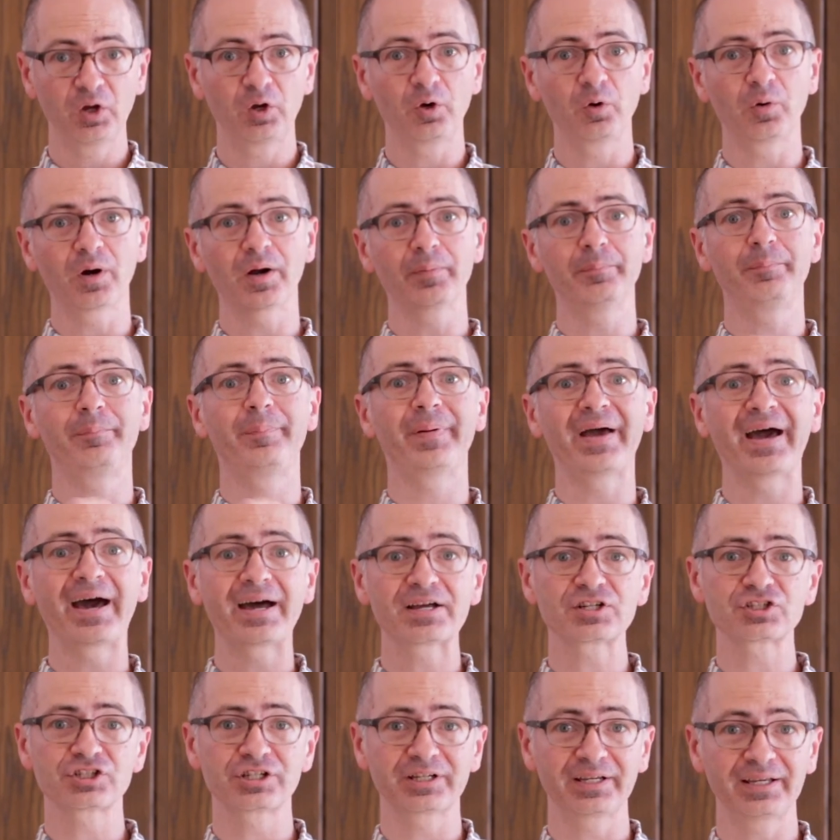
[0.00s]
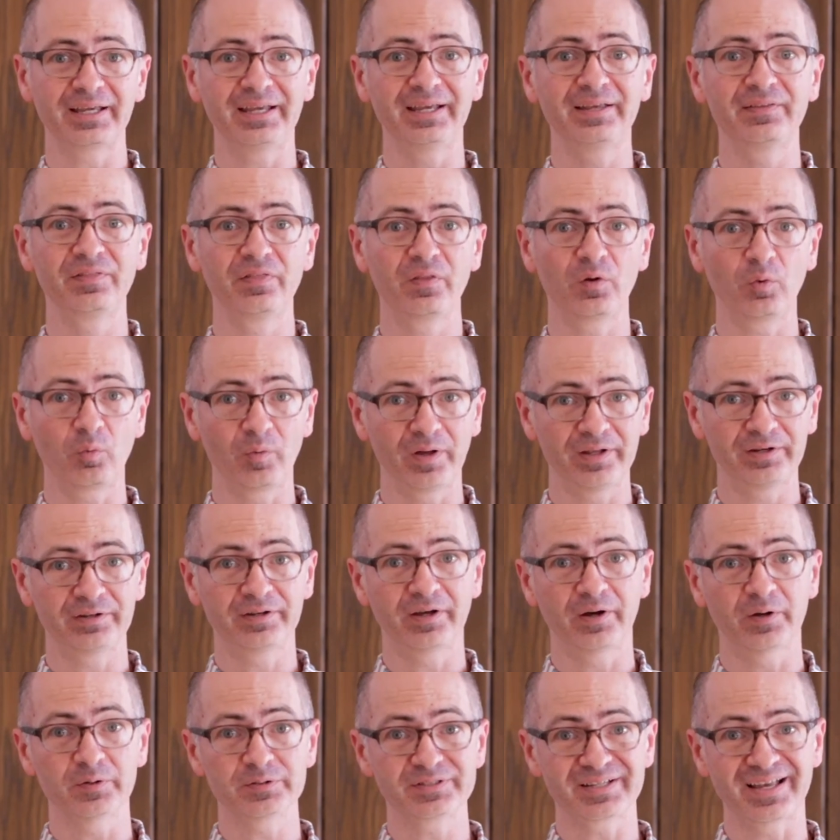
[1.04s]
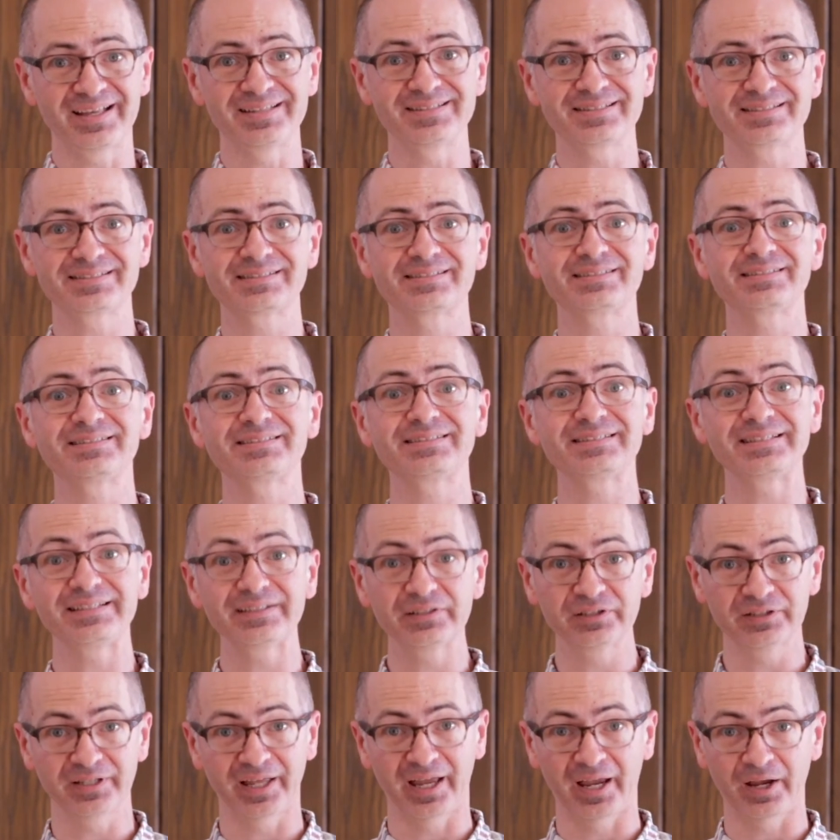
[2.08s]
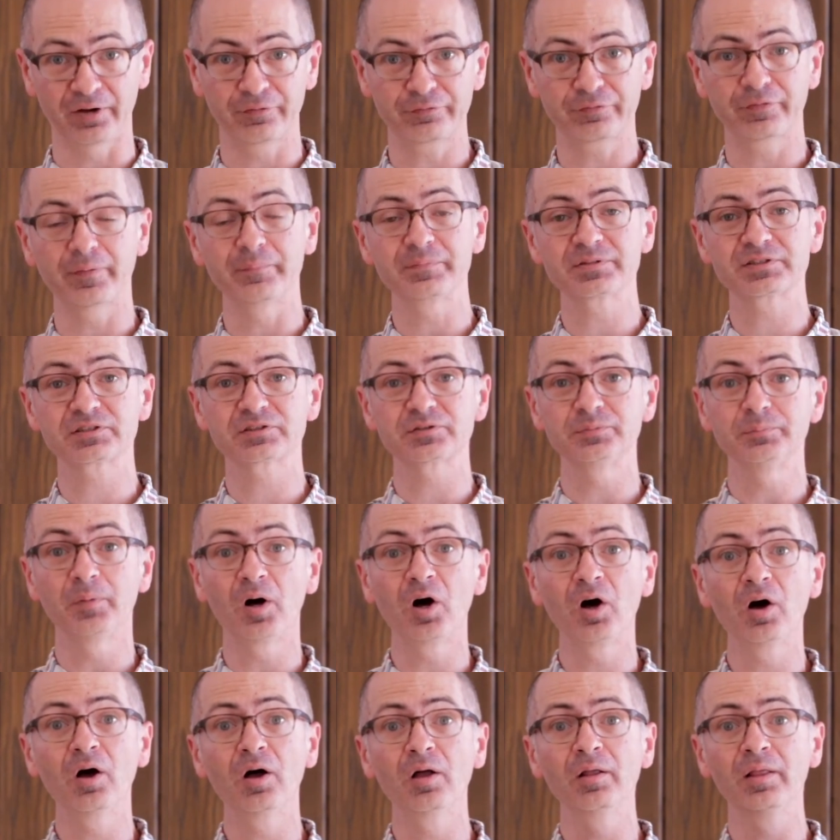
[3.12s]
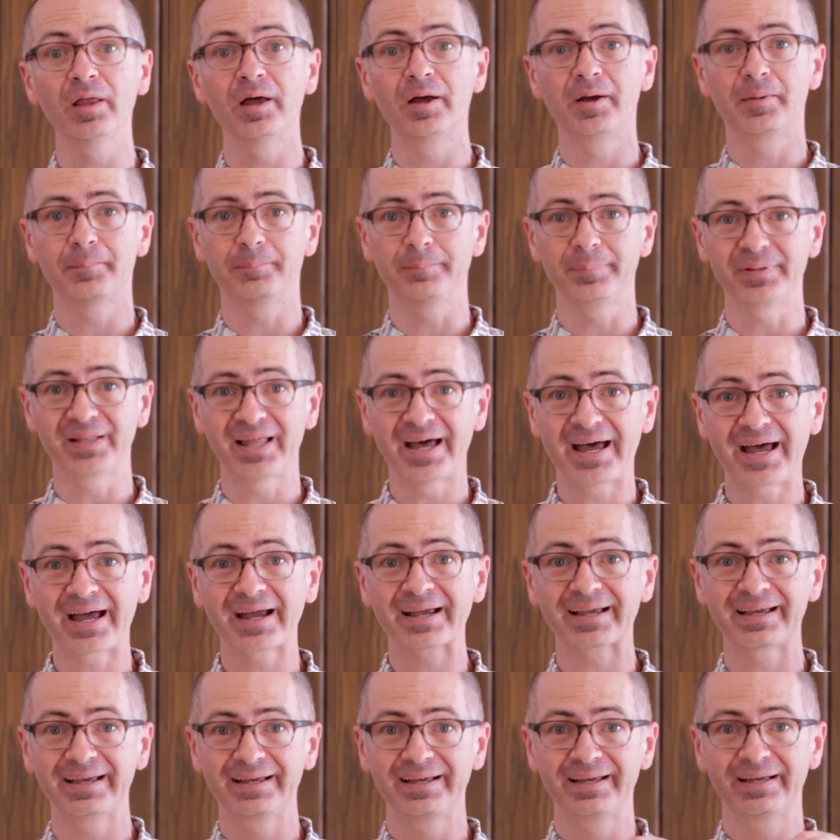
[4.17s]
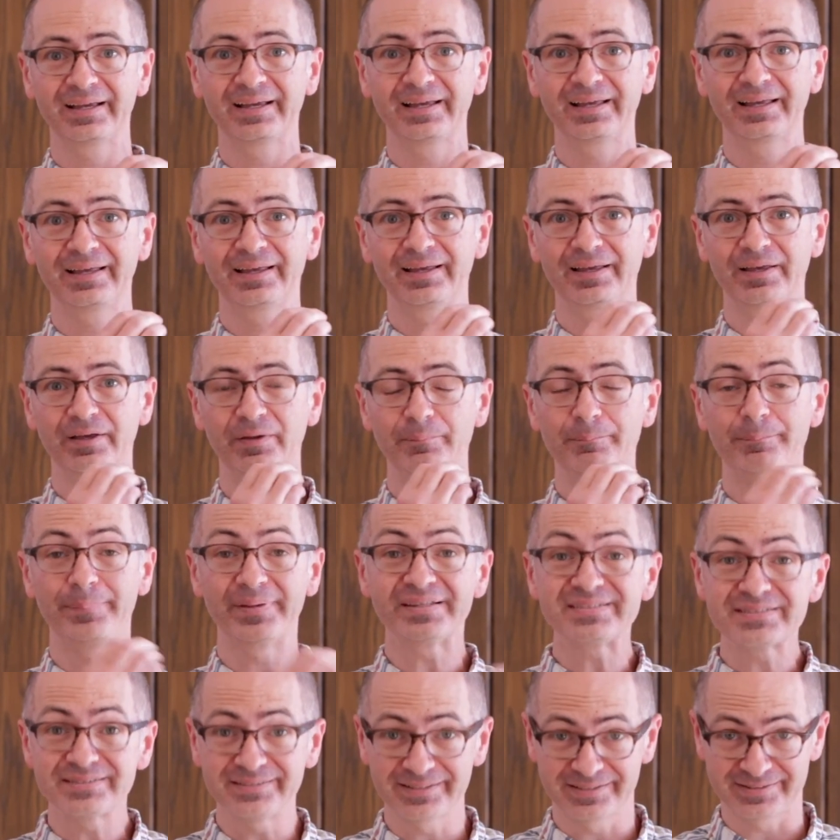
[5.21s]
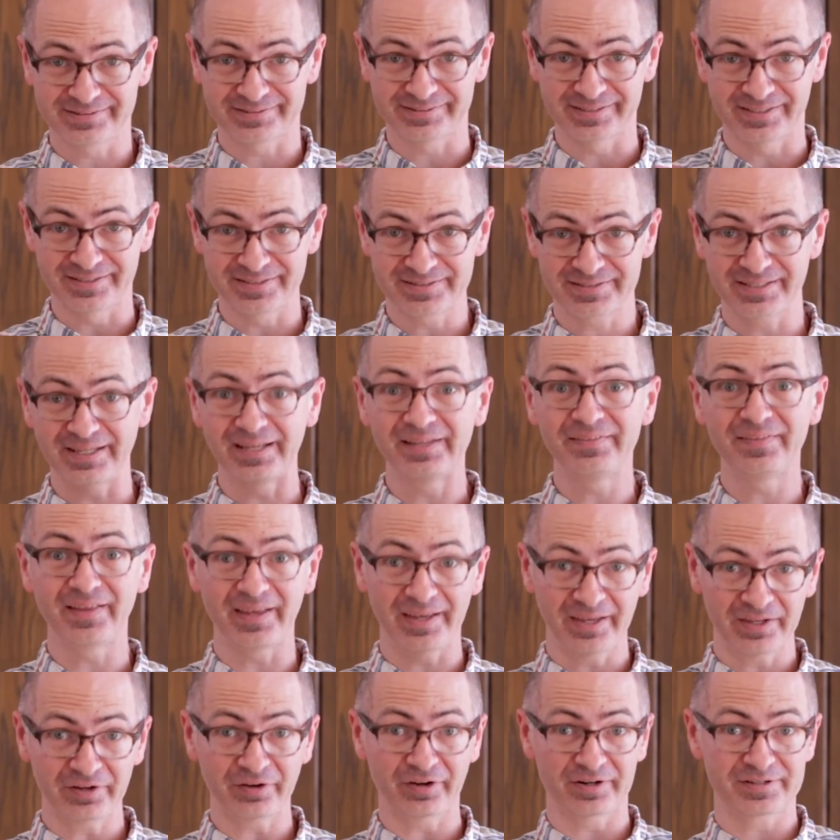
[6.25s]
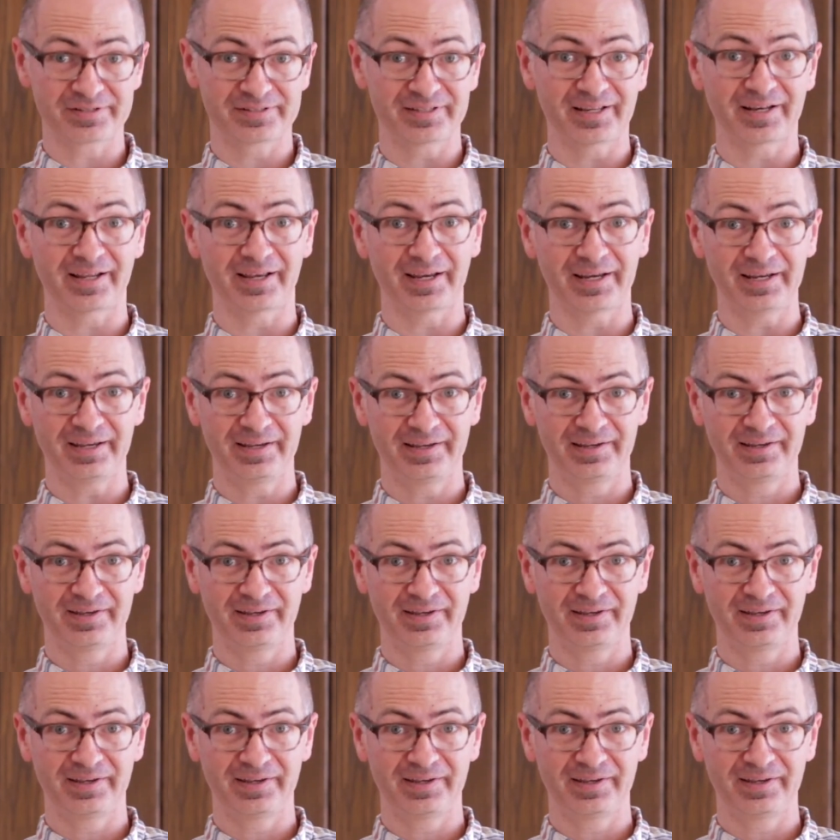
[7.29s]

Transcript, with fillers: who are bashing in the windows and stealing from small black businesses in the inner city